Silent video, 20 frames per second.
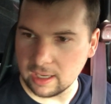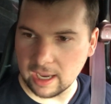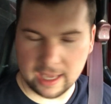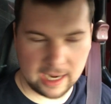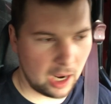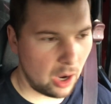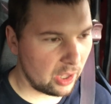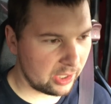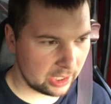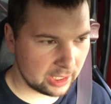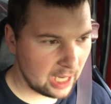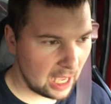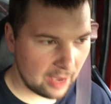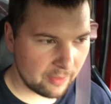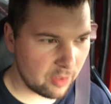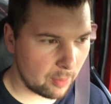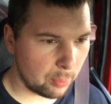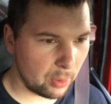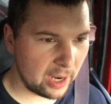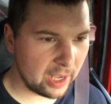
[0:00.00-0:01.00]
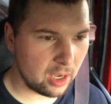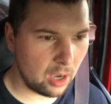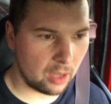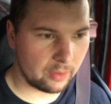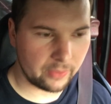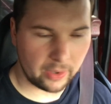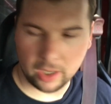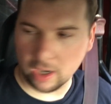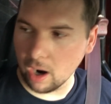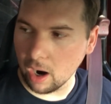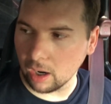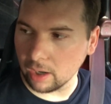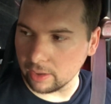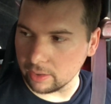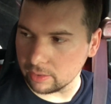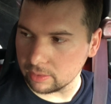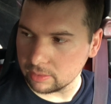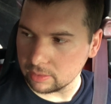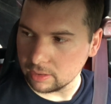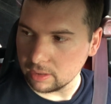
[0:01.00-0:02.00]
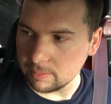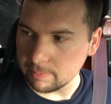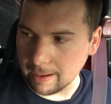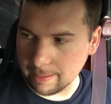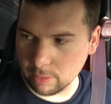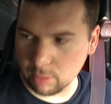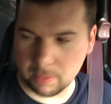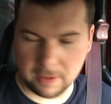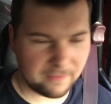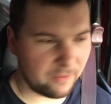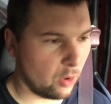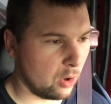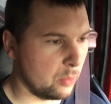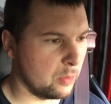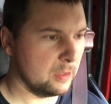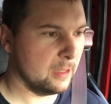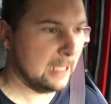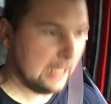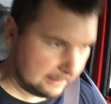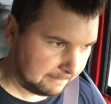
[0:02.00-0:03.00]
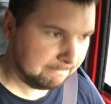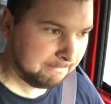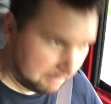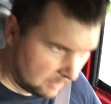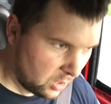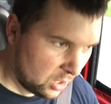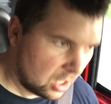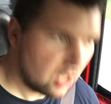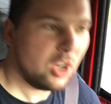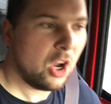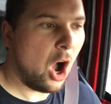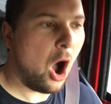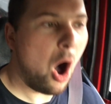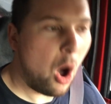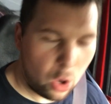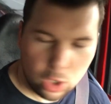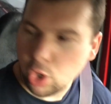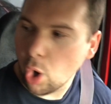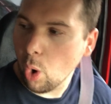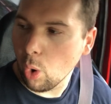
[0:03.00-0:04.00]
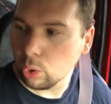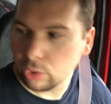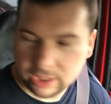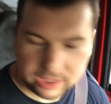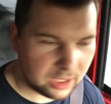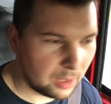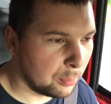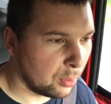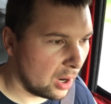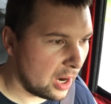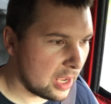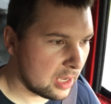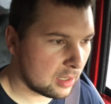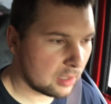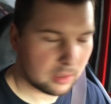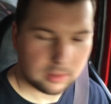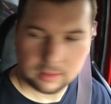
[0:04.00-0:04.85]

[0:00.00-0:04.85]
And I didn't have the brake on very hard. Remember before we were like Hulk holding the brake?